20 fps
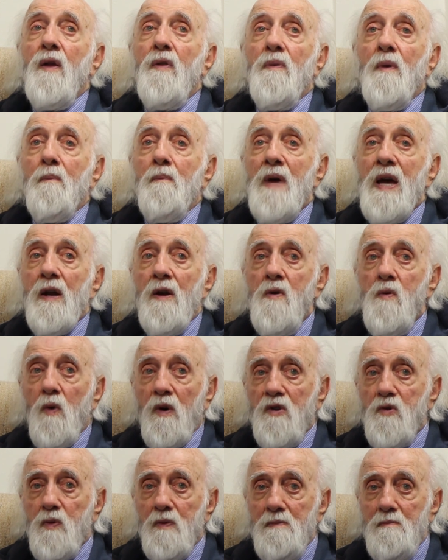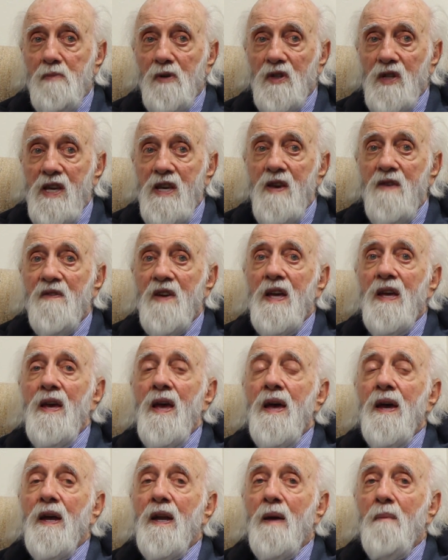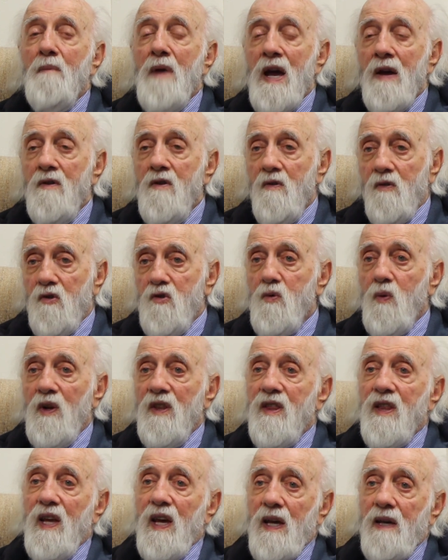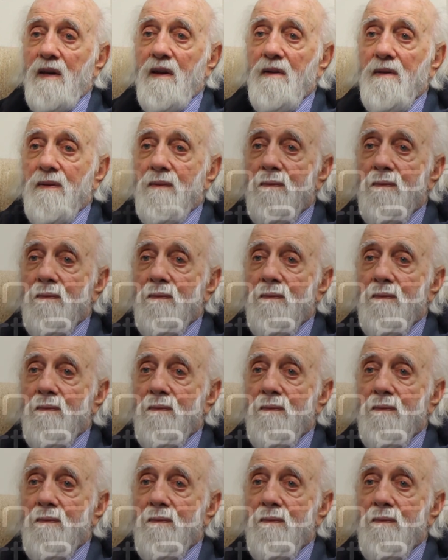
the manner in which we believe, and the manner in which we think.